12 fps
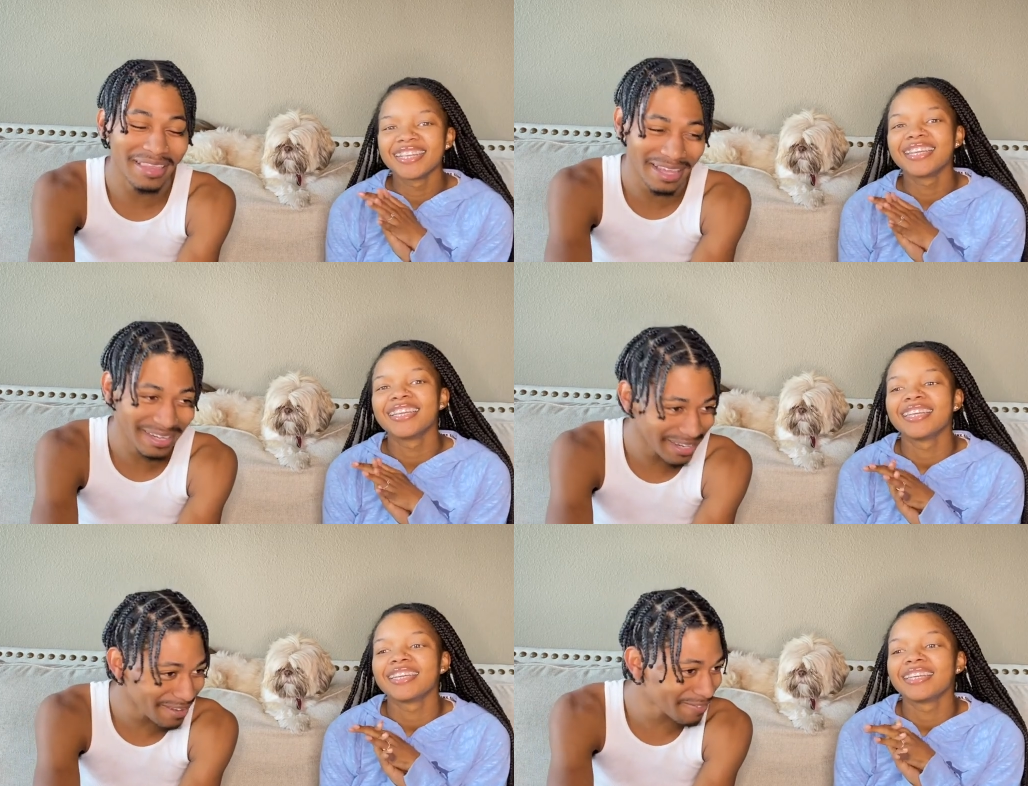Speaker 1: like
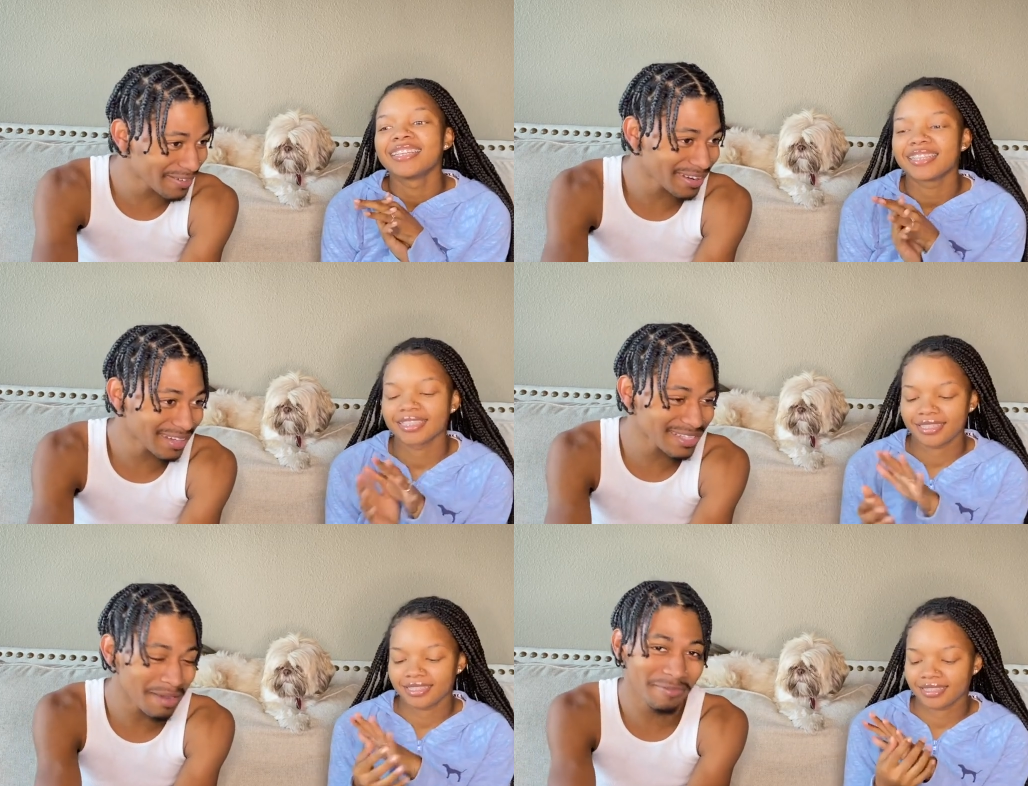different
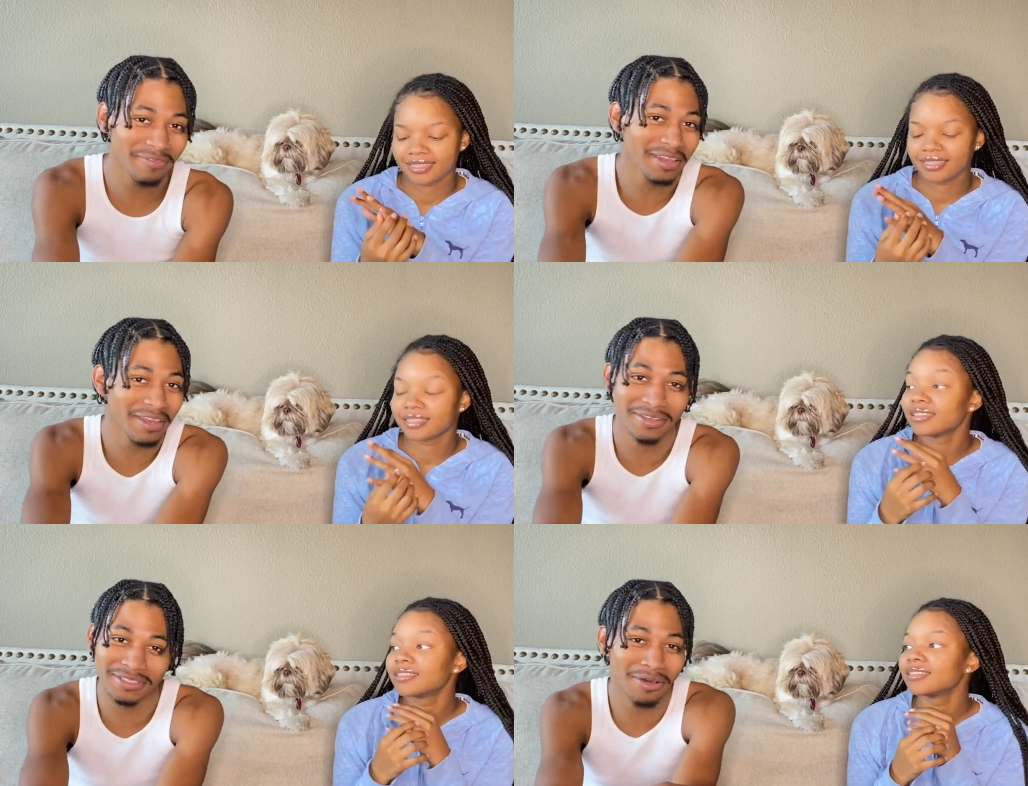type of
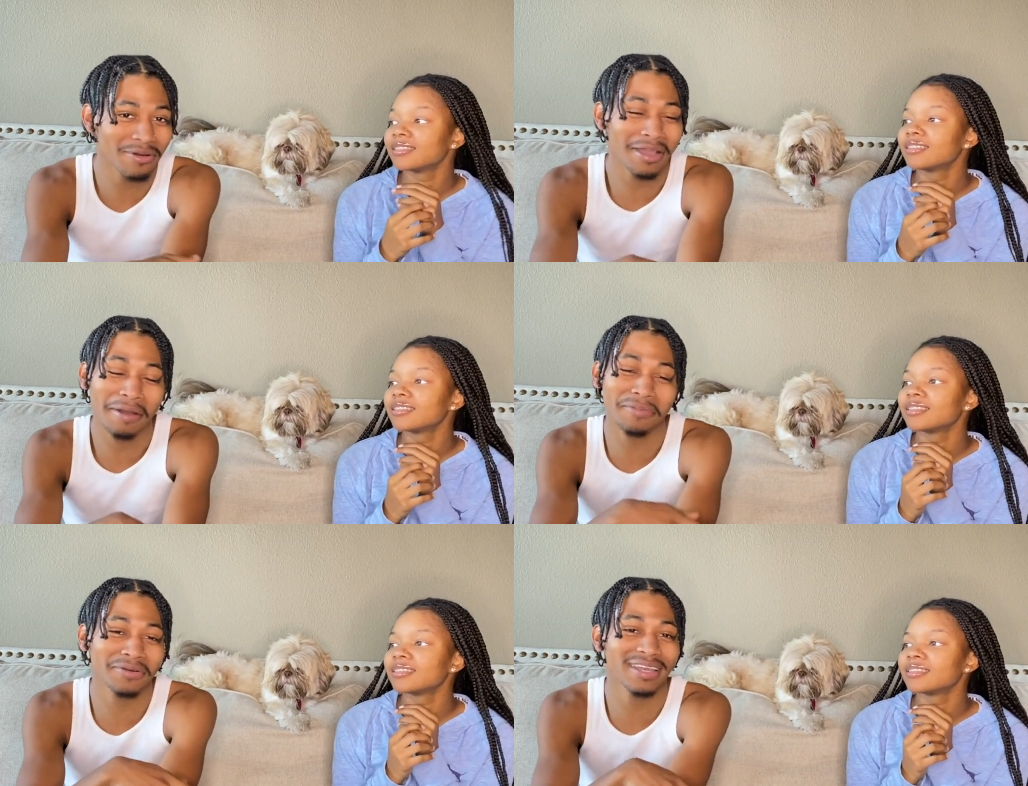videos. No
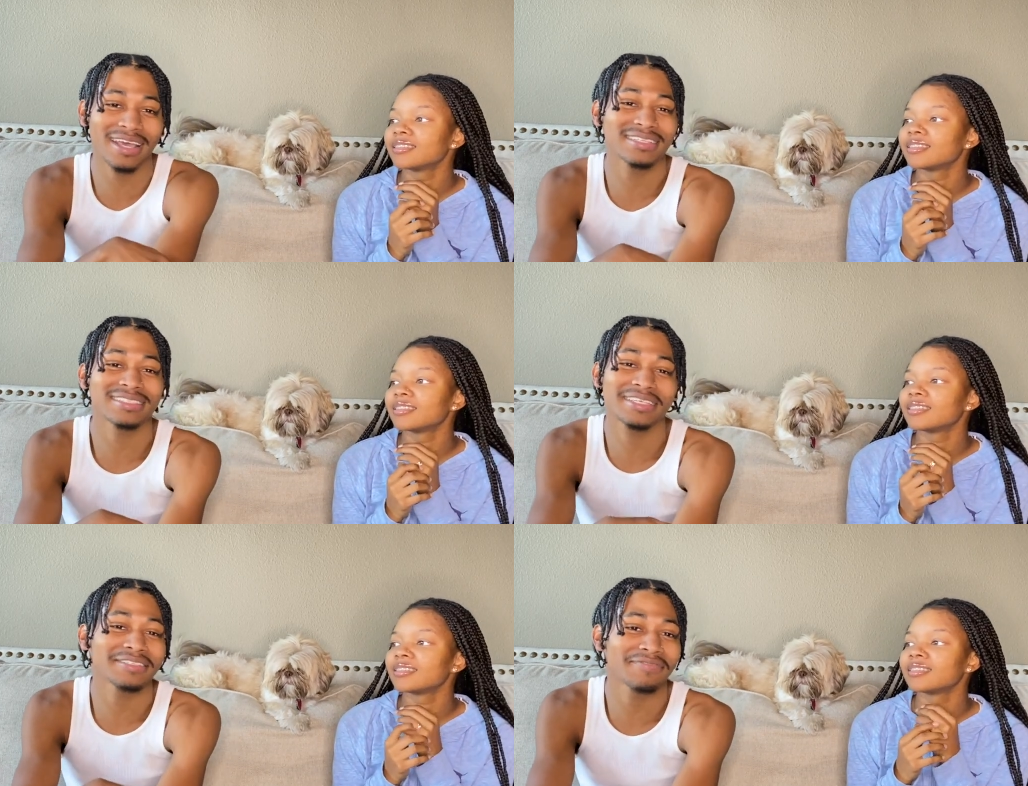couple does
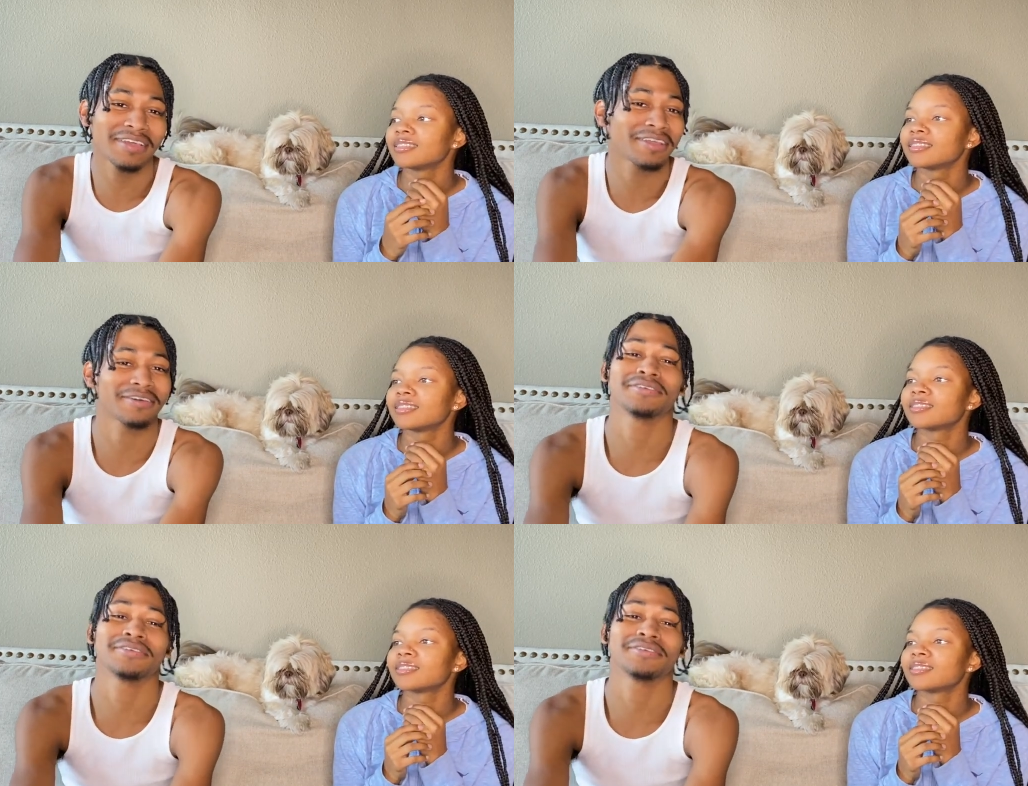these videos.